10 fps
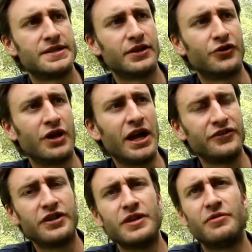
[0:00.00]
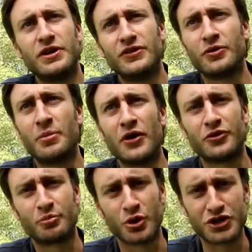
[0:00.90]
the last level is about
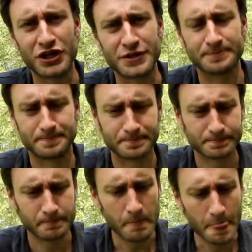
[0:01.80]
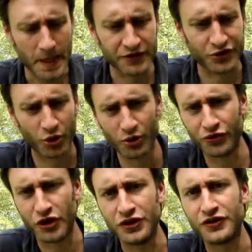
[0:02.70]
the project. It's all
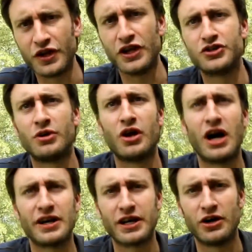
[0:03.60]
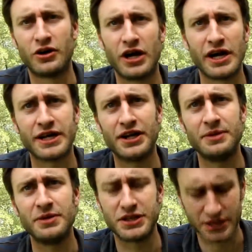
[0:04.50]
the intellectual or
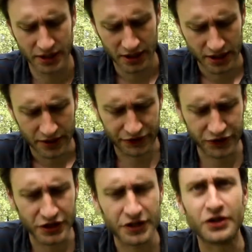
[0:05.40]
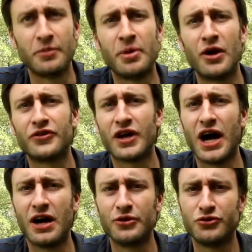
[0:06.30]
academic thinking about
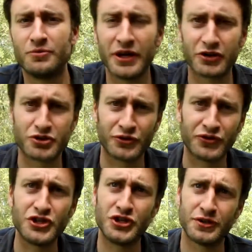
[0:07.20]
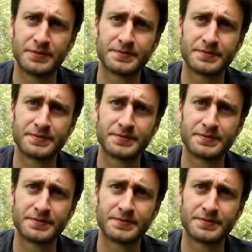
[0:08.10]
how to make a transition